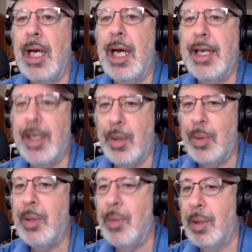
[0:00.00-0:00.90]
I can
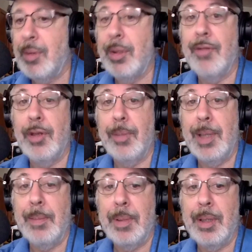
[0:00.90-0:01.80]
only work with a few
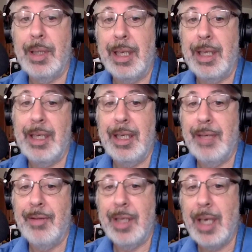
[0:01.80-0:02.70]
people at any
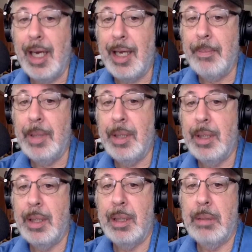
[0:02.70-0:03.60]
given time
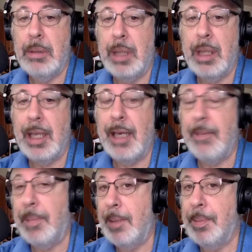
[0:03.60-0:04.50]
a lot
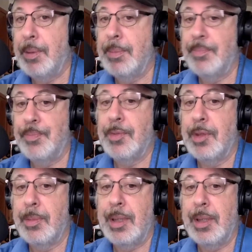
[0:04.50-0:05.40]
of people,
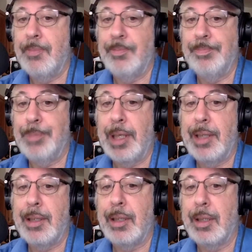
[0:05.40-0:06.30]
to be
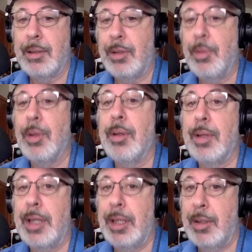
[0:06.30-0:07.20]
blunt, are too
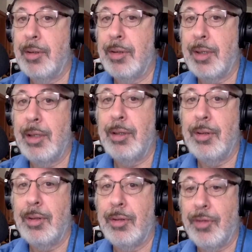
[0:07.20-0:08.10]
early in their
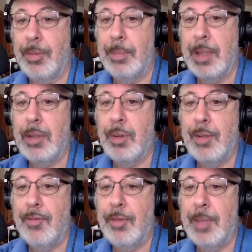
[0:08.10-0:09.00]
skills from
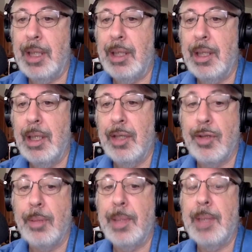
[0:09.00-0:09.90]
mentoring for me.
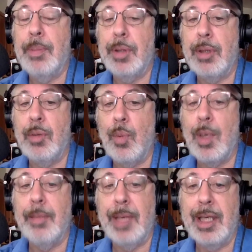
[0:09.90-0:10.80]
Some people don't
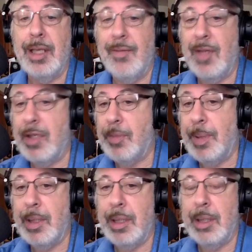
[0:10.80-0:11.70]
want to make the
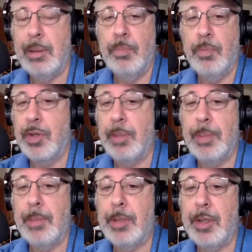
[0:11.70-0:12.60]
investment and some
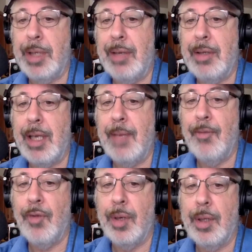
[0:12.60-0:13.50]
people don't have the time
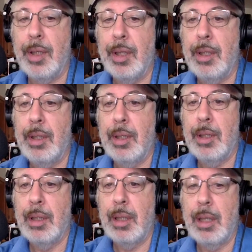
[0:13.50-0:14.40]
for it.
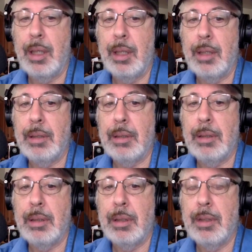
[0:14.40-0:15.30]
And
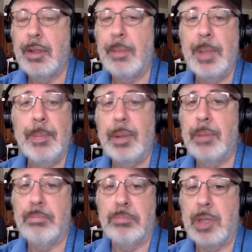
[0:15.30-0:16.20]
some
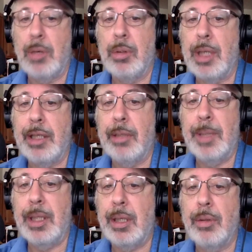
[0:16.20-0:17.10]
people don't like to
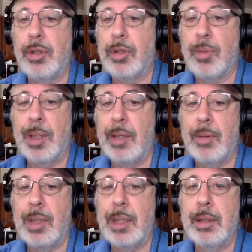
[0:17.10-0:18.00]
be coached one on
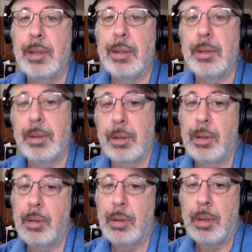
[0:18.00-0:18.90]
one.
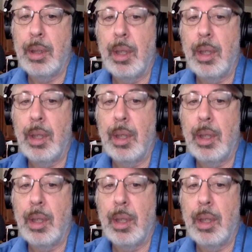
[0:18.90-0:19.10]
Cool.